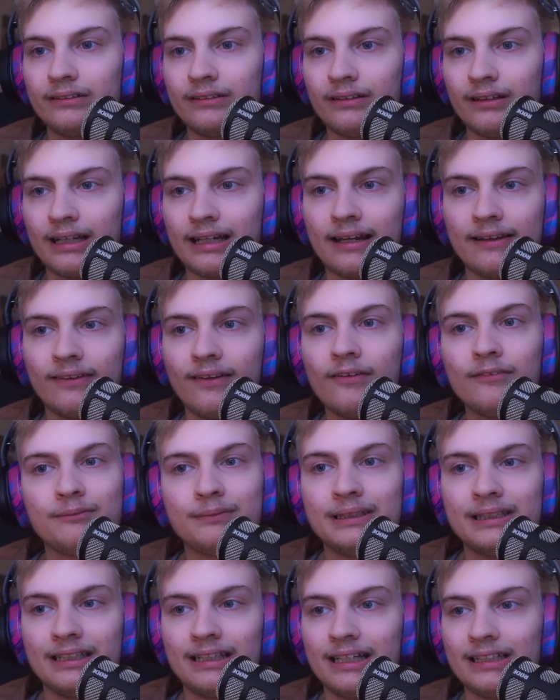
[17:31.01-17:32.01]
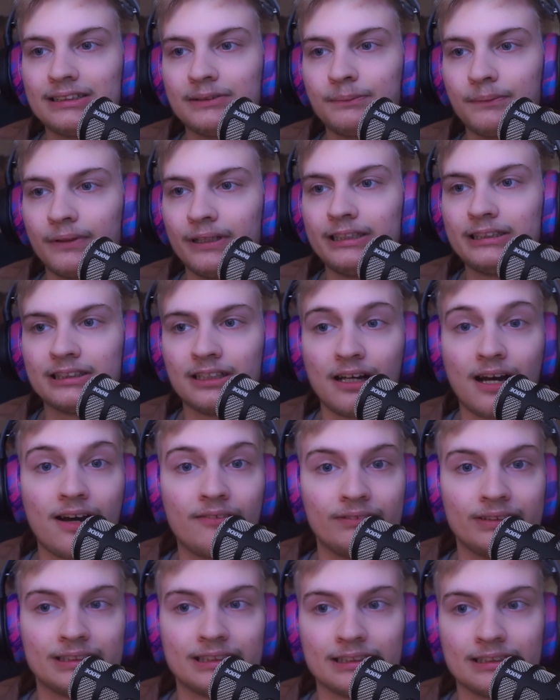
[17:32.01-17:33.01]
Like I love being an inspiration,
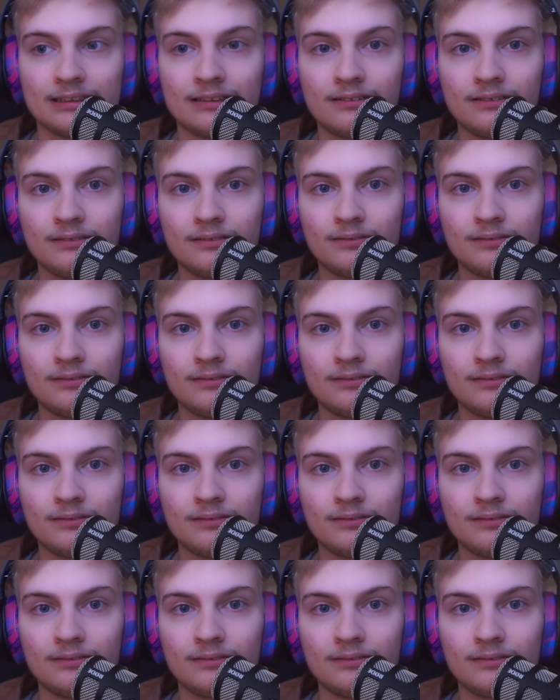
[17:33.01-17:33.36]
obviously.